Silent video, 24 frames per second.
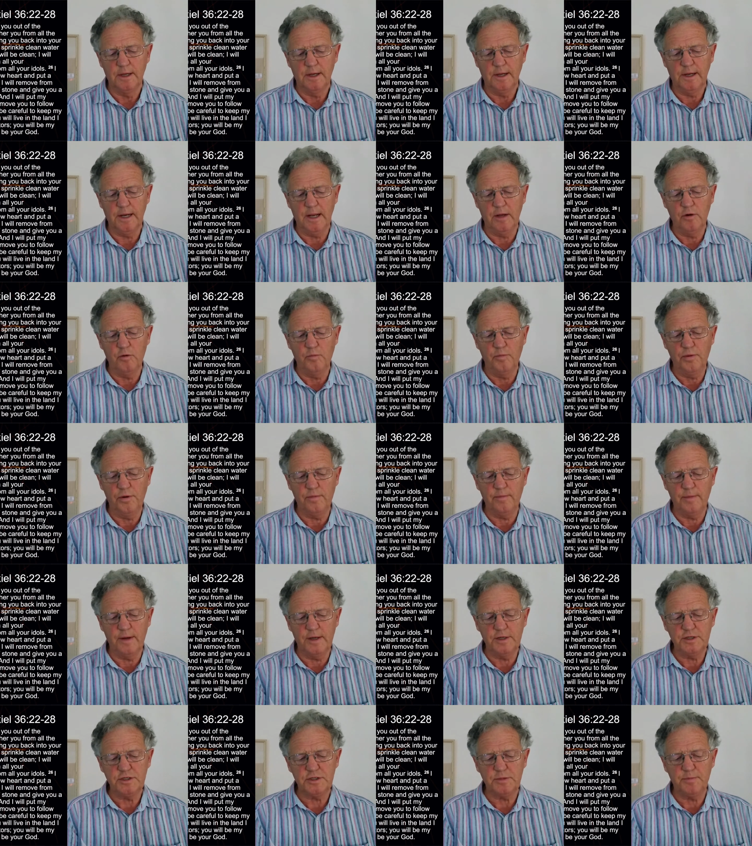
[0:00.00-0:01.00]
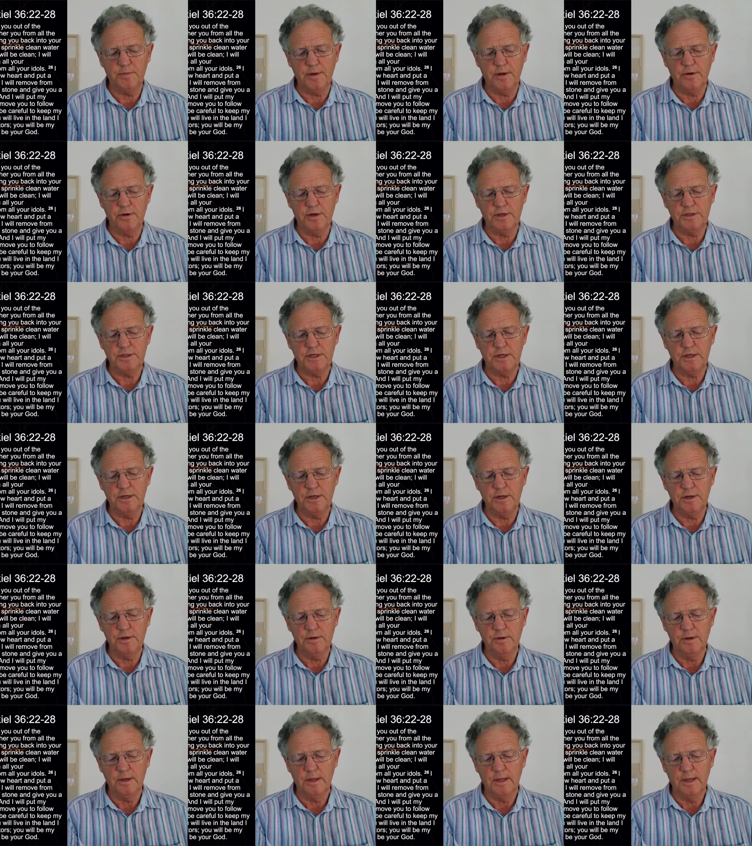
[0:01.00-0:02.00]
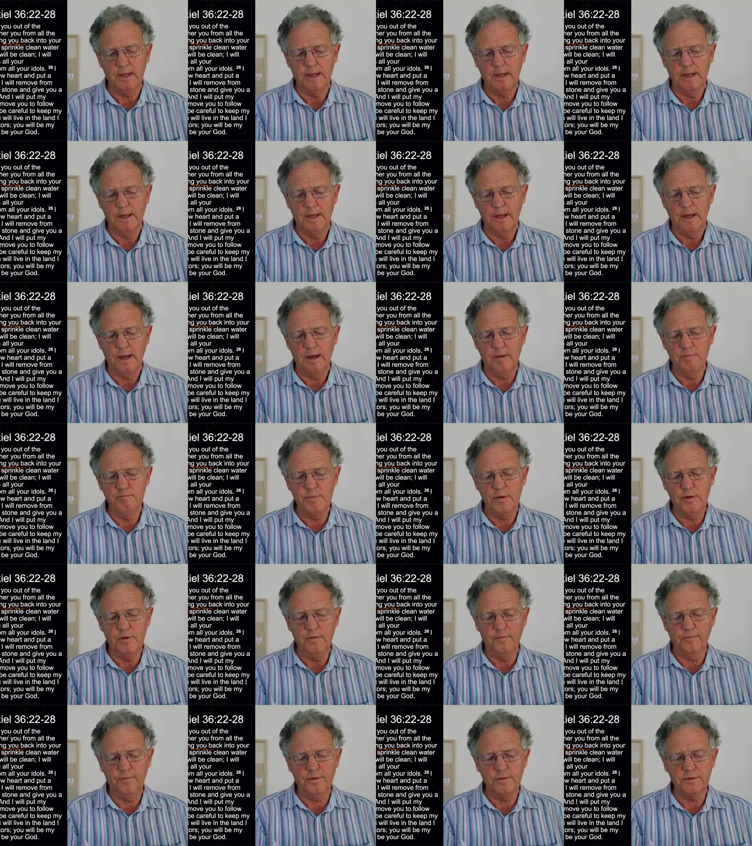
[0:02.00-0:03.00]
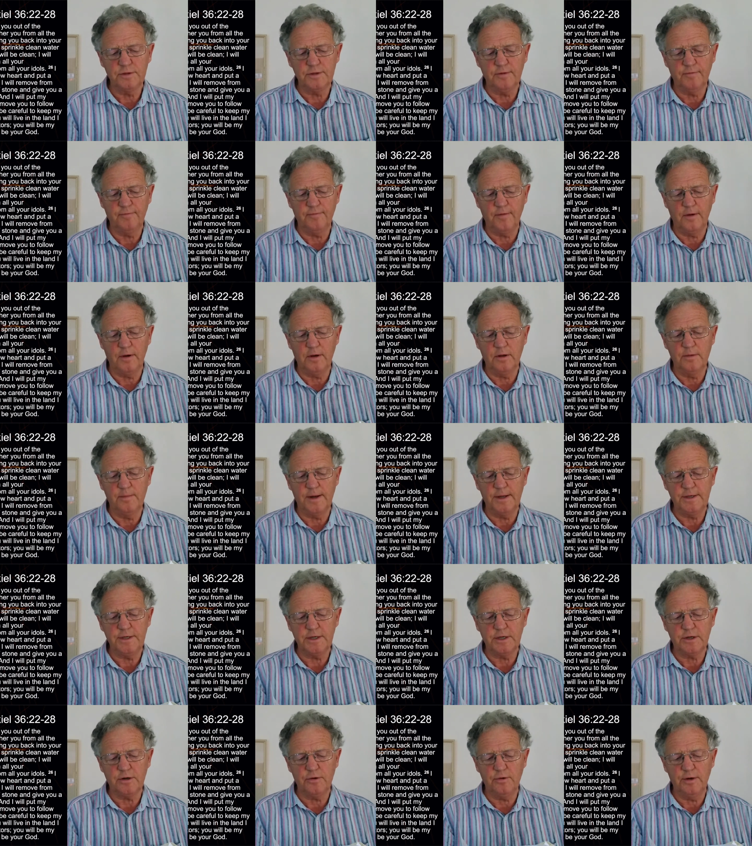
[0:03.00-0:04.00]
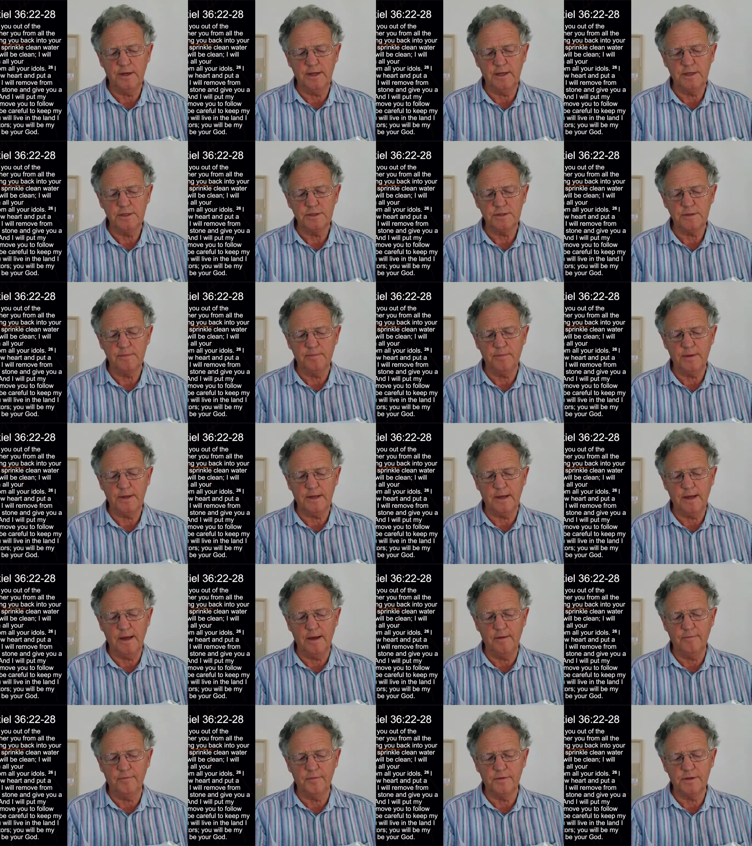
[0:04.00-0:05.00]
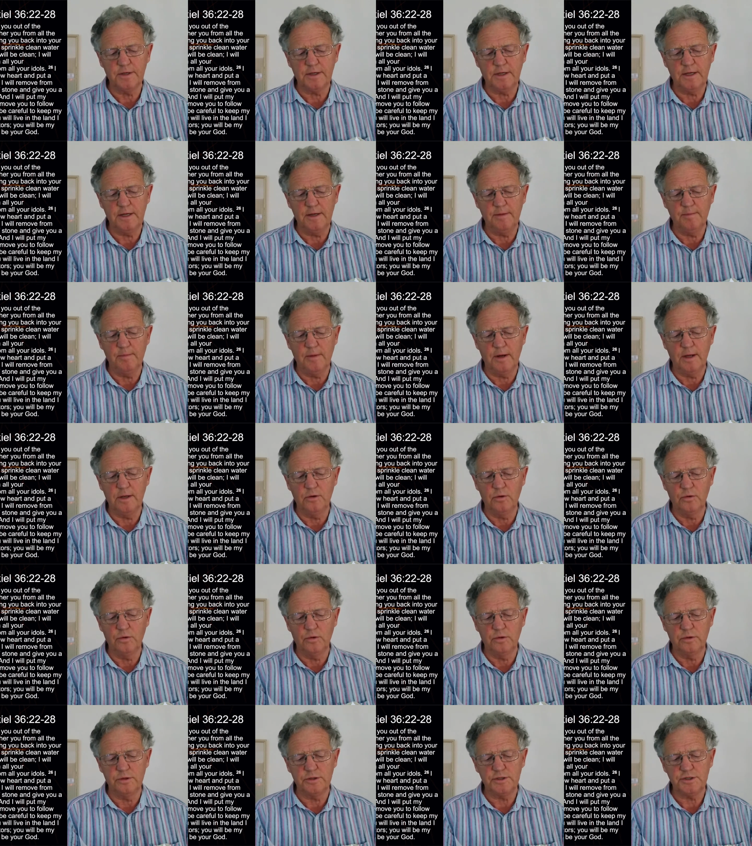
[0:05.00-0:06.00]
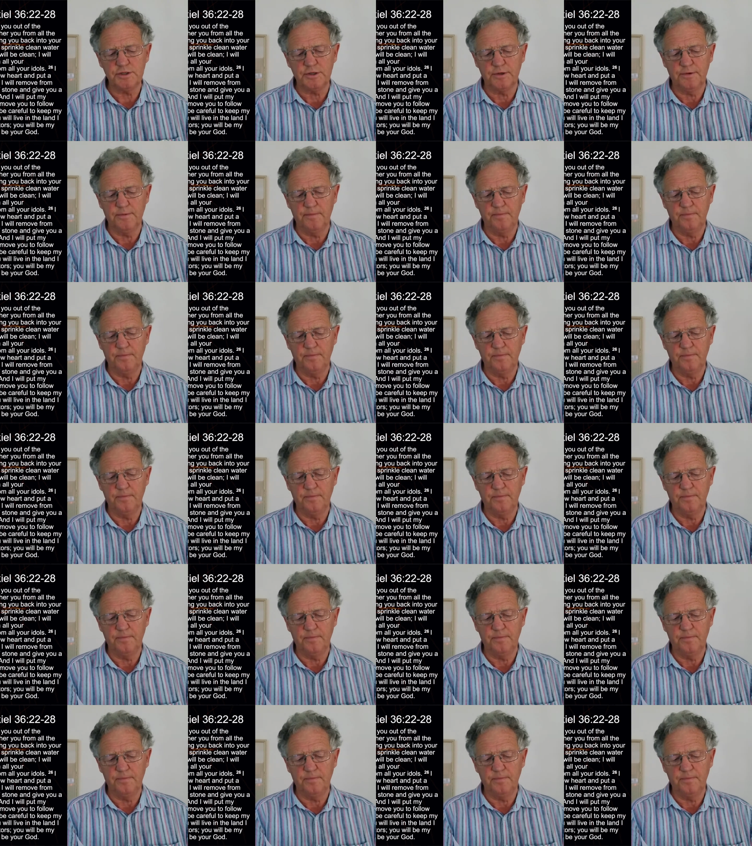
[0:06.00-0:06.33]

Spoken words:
And I will put my spirit in you and move you to follow my decrees and be careful to keep my laws.